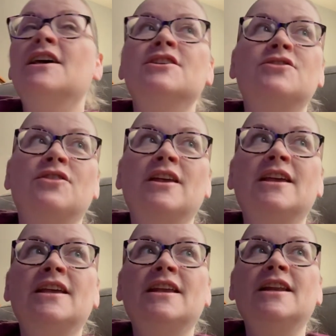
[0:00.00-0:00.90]
So
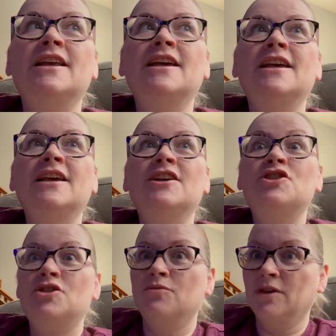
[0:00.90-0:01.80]
then
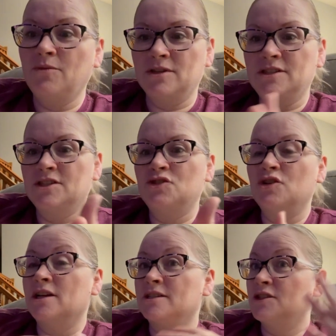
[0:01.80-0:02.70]
she really wants this dress.